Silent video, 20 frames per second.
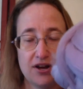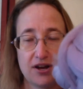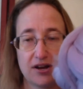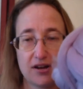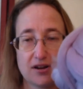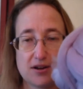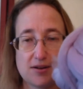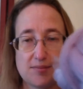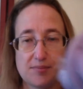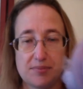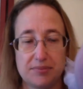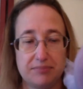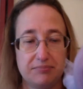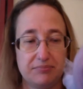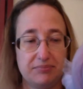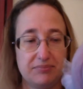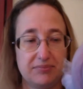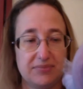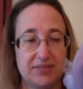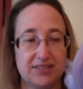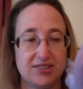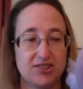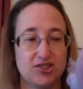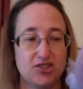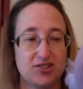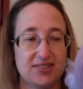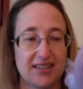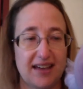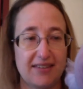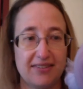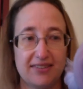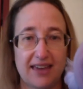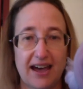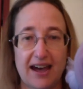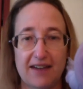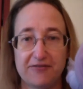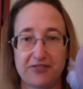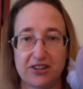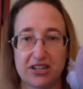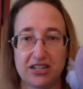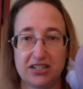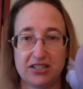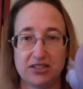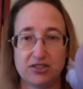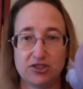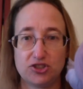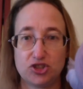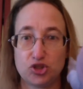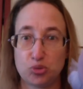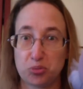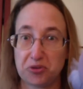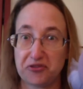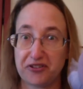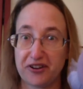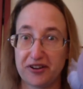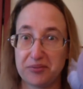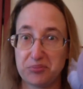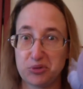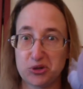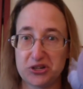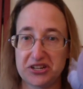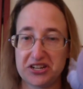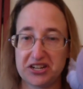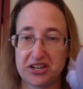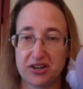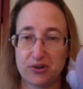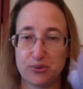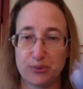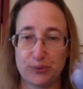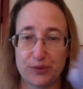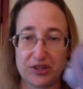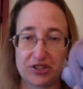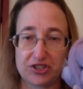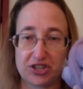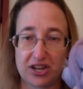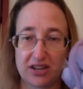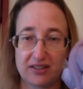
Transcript: South African Superfine Merino, which,